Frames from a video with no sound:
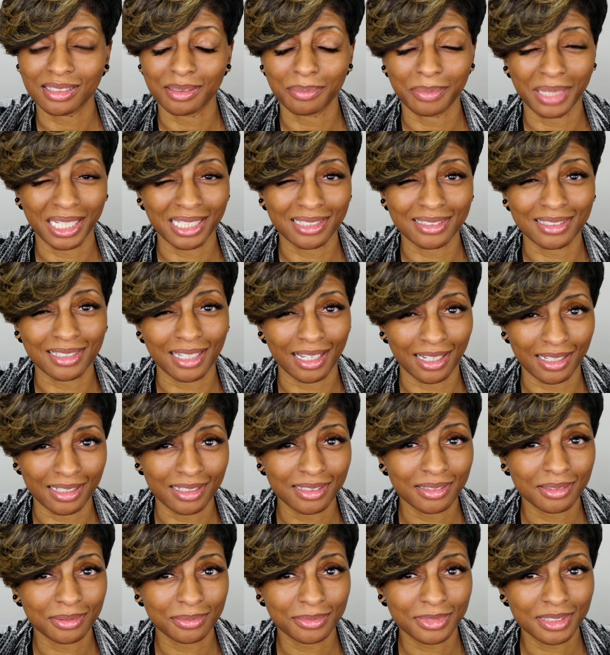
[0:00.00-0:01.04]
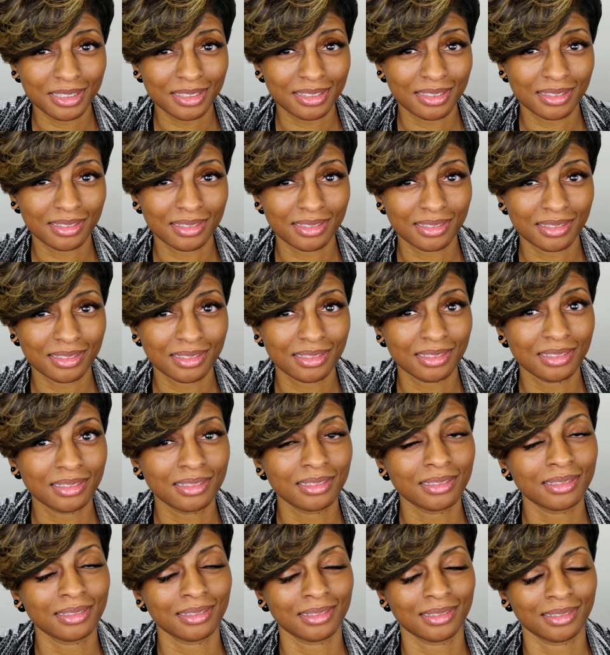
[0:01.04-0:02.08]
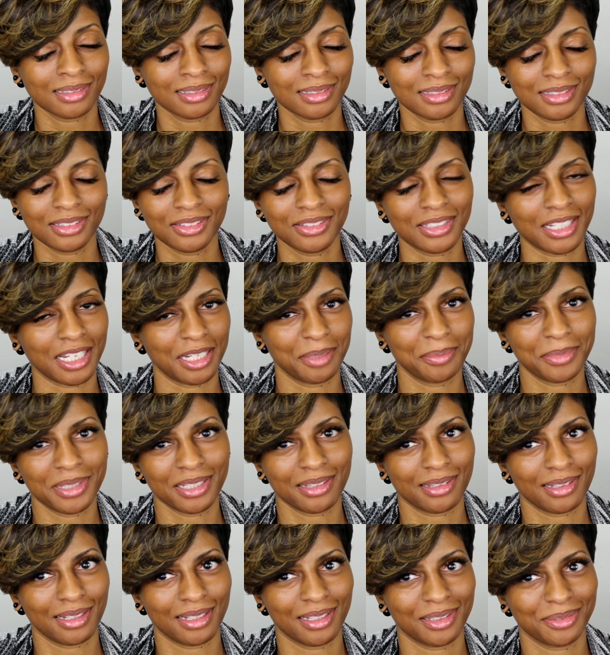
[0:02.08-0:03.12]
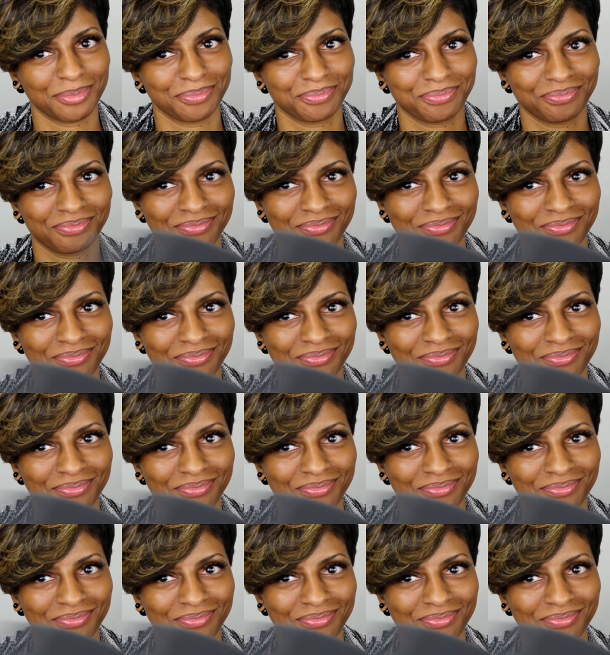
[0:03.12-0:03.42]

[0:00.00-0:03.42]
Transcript: amazing items. You can't beat that.